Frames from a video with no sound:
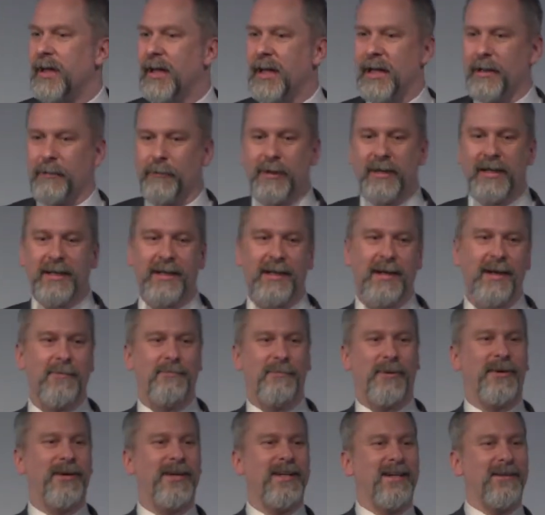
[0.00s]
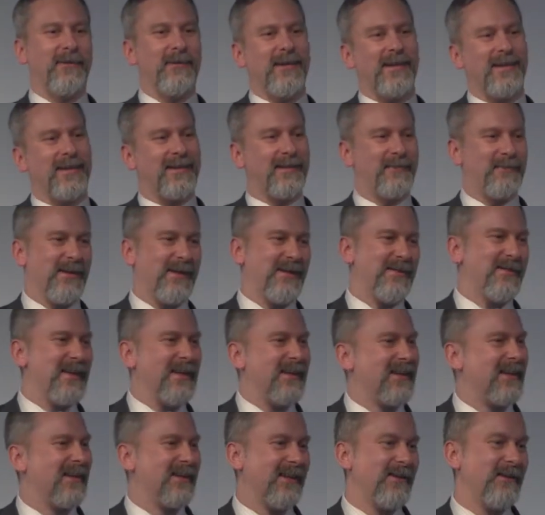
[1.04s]
And boy, did we
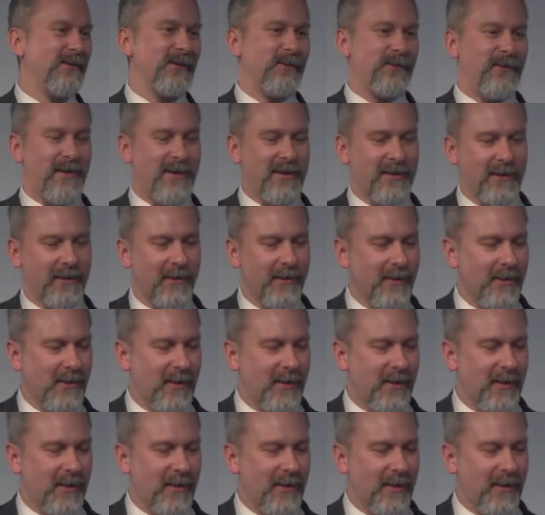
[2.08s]
experiment, because it was fun.